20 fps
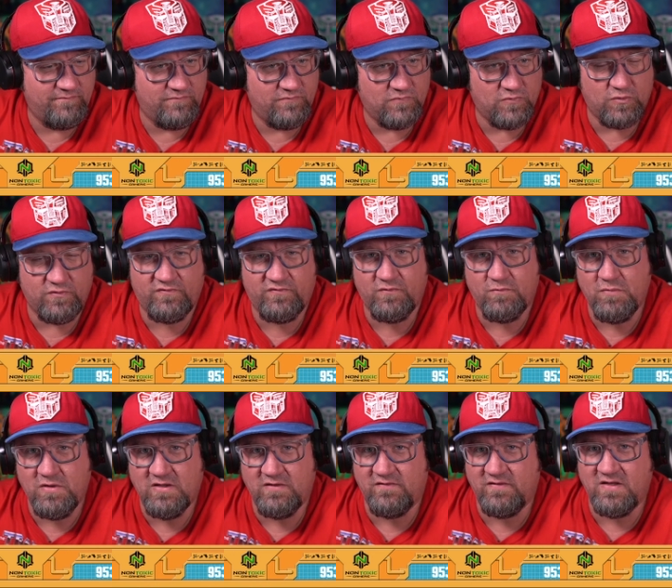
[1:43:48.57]
or shoot
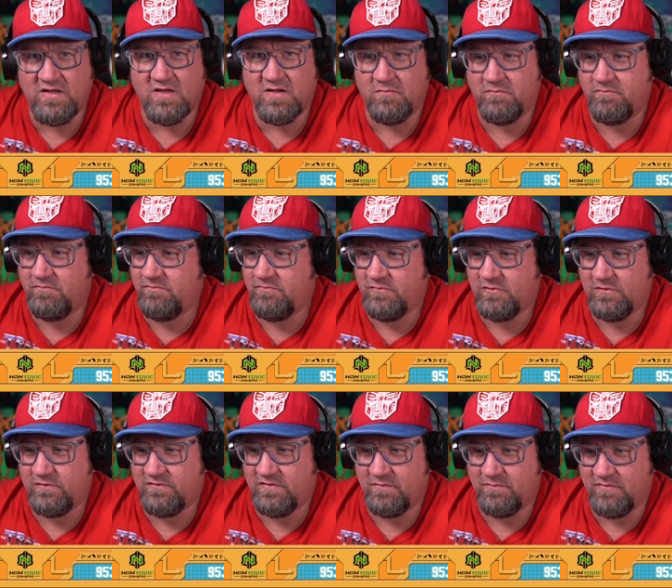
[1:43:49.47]
me a DM
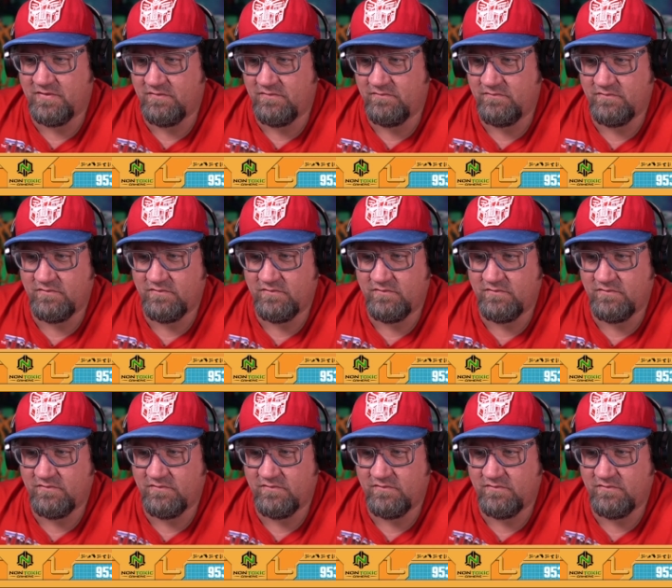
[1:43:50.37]
or something.